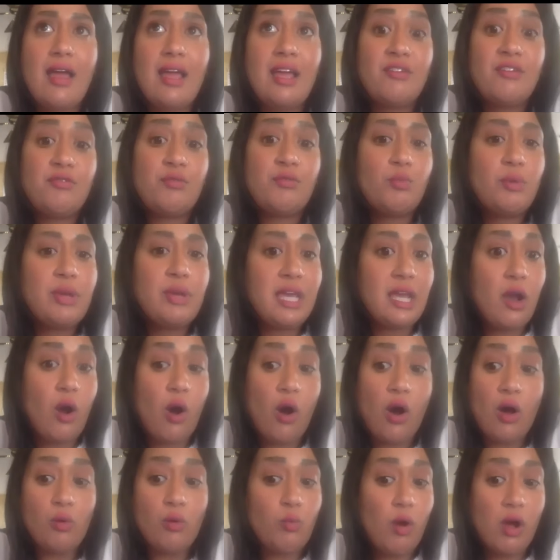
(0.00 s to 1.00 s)
if we
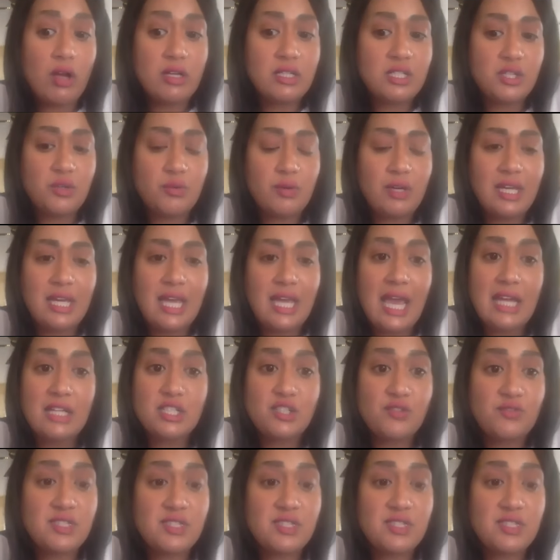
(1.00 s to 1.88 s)
all want to engage,